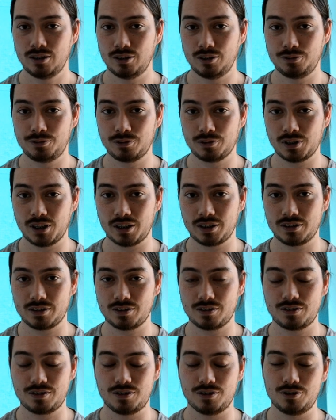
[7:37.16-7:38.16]
If you like
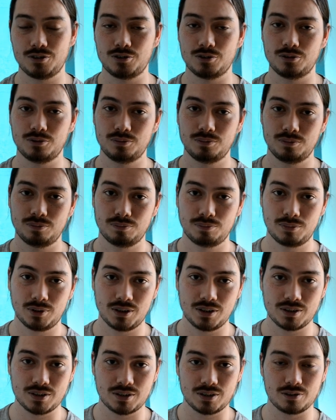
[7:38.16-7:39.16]
this video,
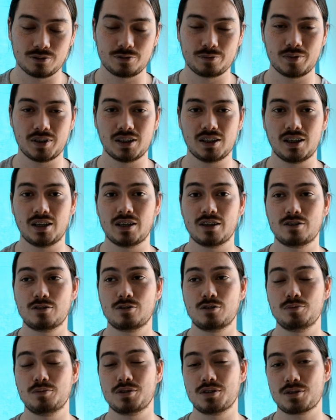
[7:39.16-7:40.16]
please give me a like,
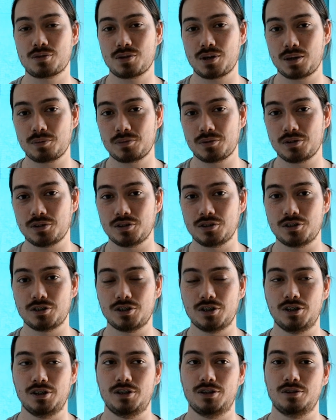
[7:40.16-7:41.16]
subscribe to the
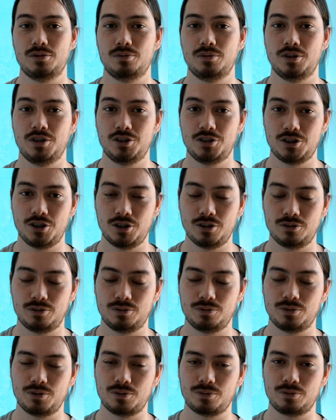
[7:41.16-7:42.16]
channel, and share it
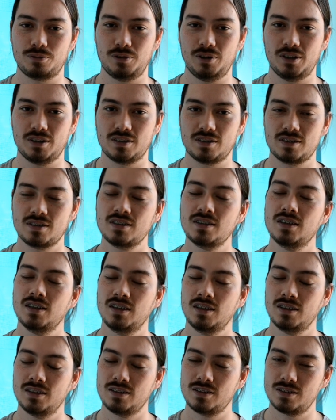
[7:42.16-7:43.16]
with your friends.
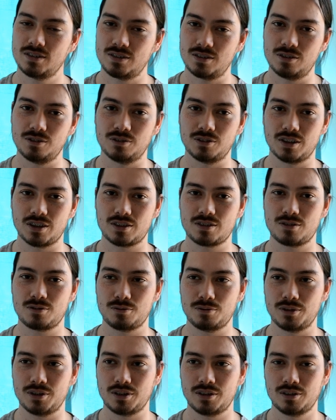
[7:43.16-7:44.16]
See you
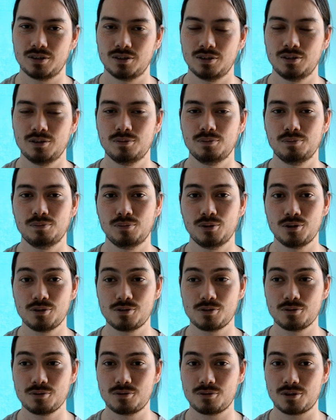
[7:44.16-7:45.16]
next week.
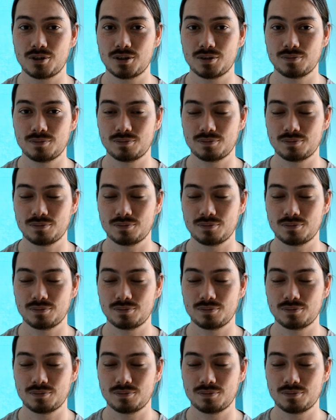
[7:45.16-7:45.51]
Plus Ultra!